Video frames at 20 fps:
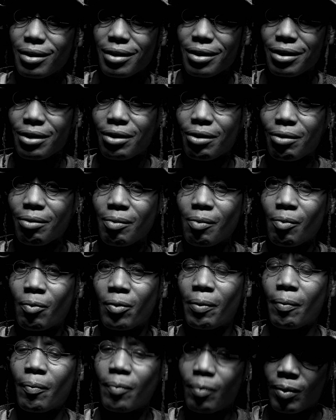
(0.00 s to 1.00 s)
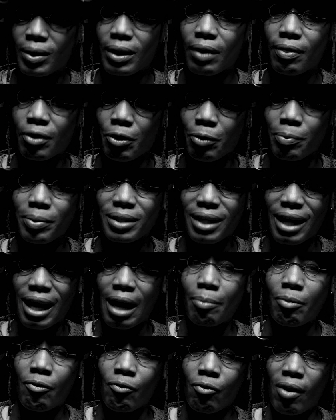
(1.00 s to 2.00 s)
When the therapist I
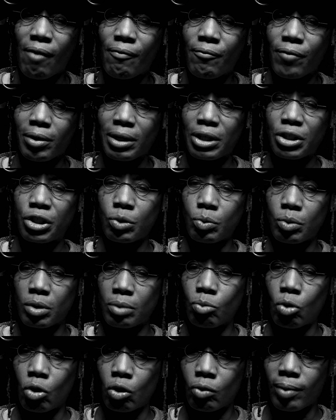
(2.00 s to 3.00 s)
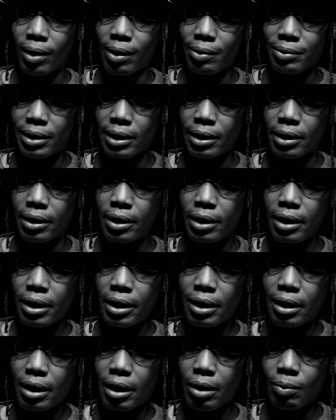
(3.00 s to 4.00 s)
had before, I felt like she was more grounded.
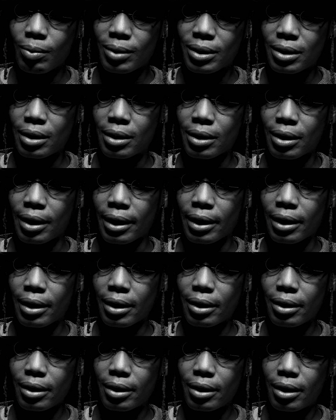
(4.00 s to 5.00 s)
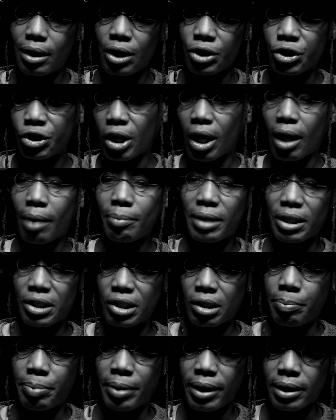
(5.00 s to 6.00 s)
It wasn't like a job that
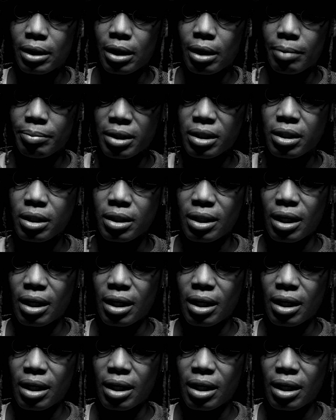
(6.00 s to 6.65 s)
she picked up. This is